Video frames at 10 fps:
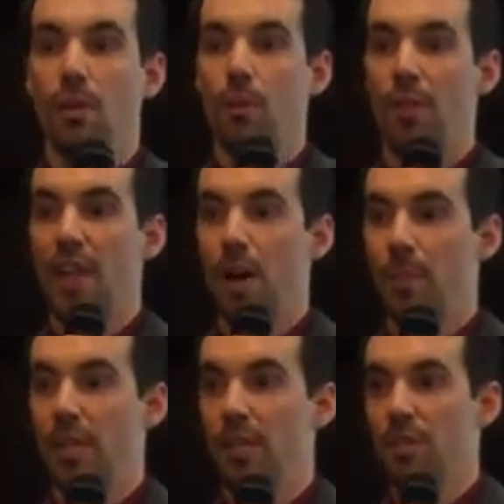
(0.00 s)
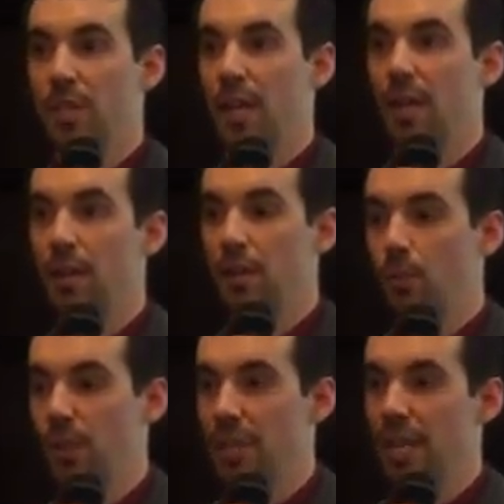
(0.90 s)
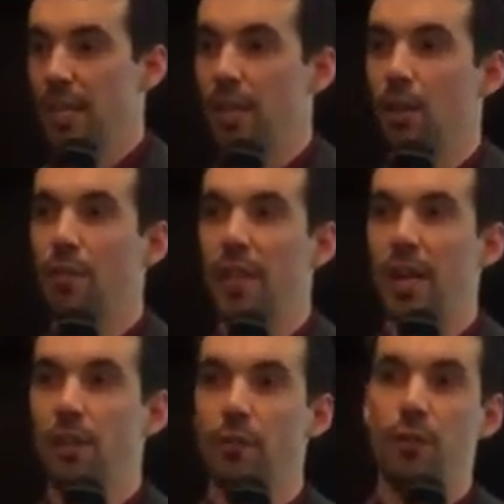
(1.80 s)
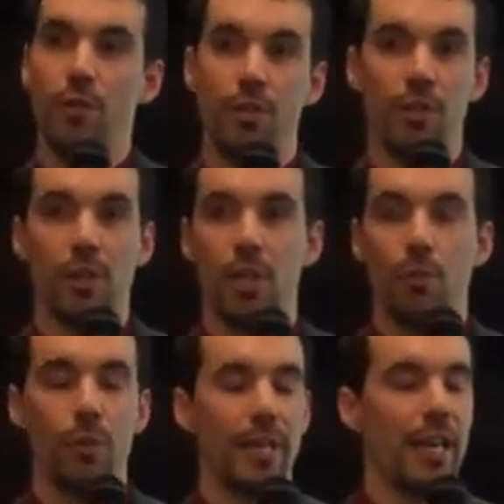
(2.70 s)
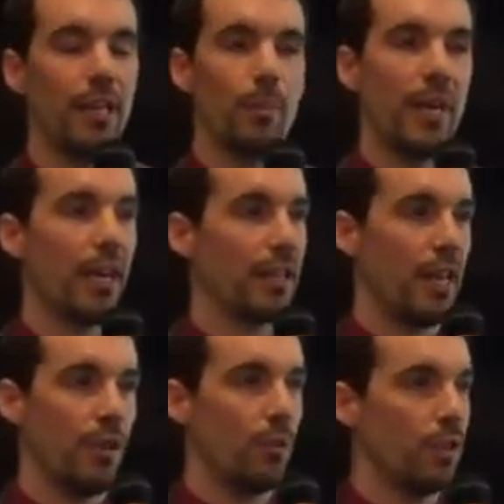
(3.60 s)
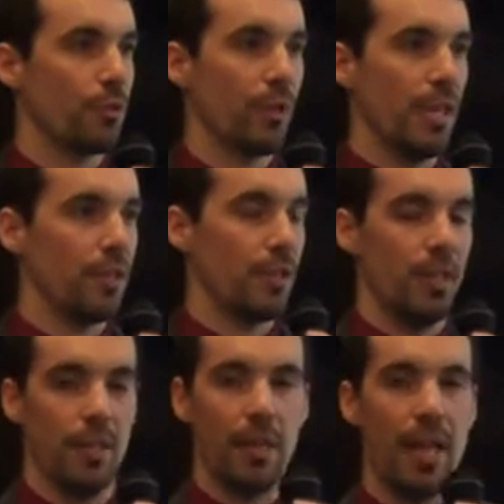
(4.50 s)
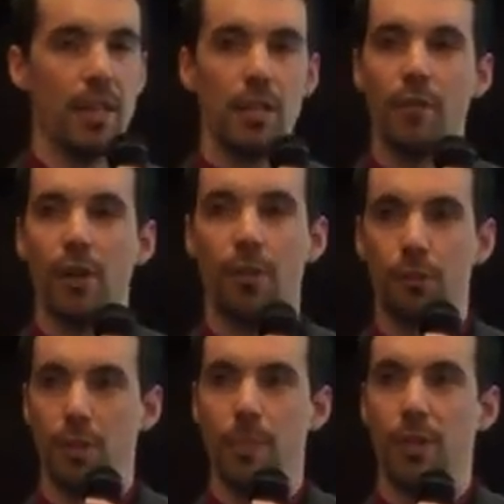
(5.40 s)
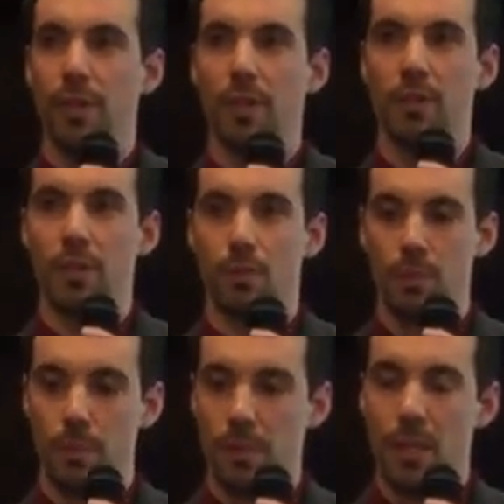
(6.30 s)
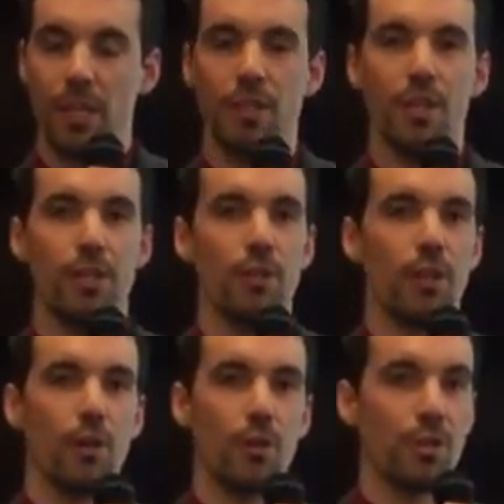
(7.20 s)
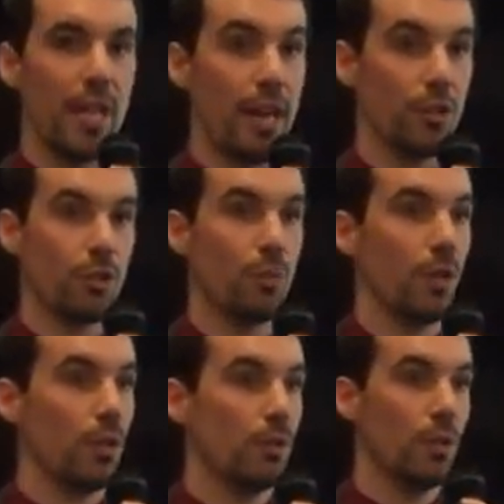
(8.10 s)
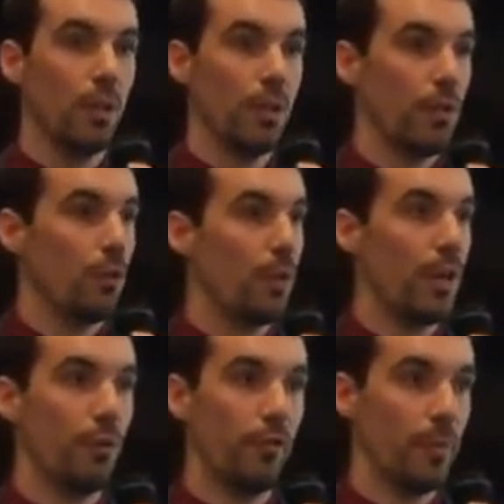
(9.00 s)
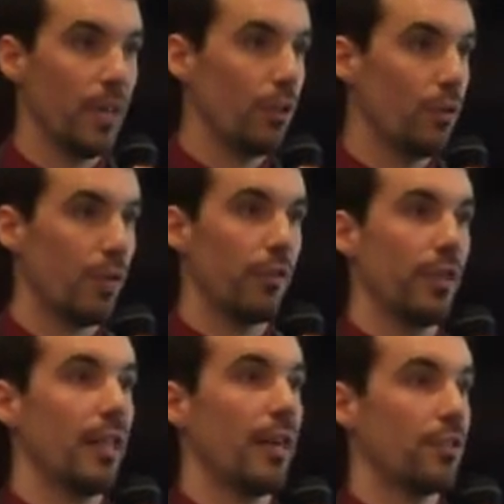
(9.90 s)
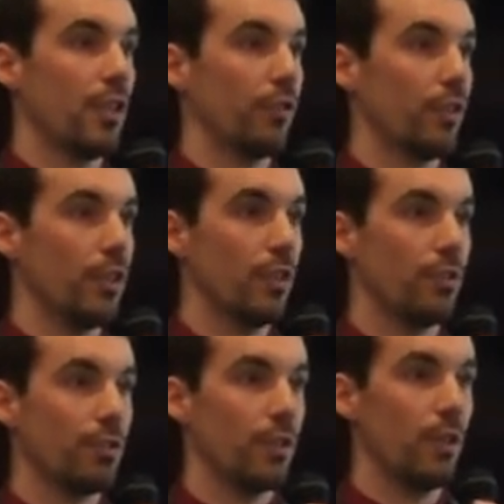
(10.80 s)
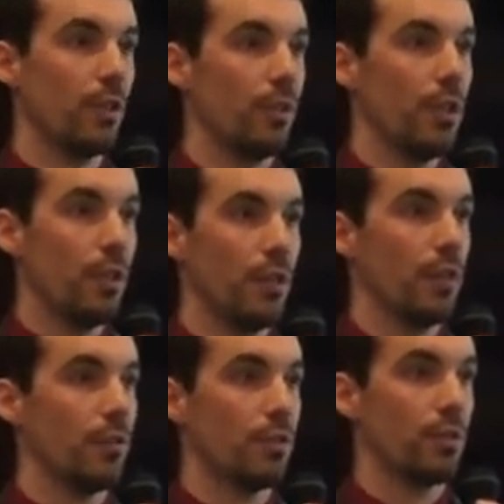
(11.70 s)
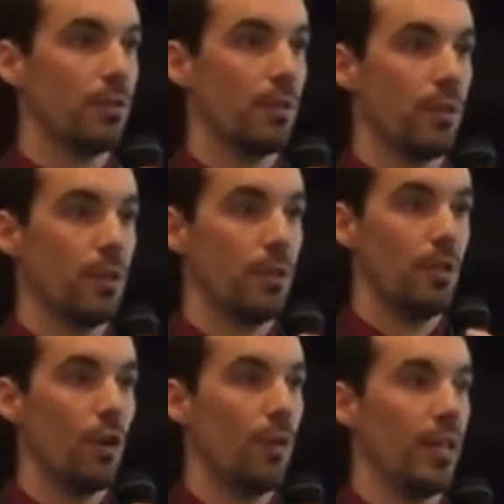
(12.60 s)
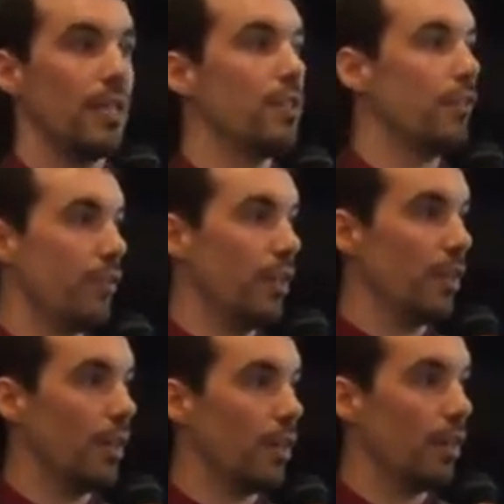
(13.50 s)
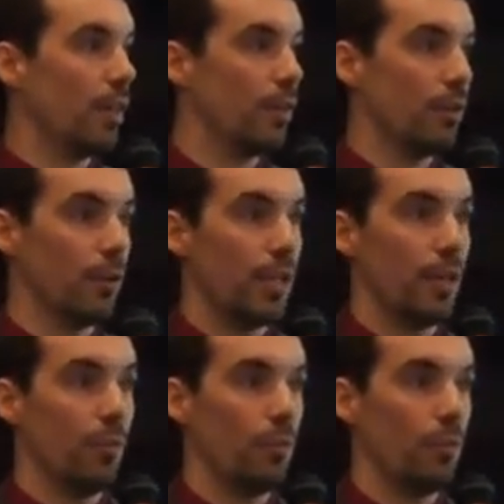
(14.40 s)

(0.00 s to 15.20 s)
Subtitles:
with that being said, we're taking care of that in the future. It would not impact anyone's rates in any of our 3 buildings. It would continue to go status quo the way we've been going for the last several years. So there's no uneasy feeling on, okay,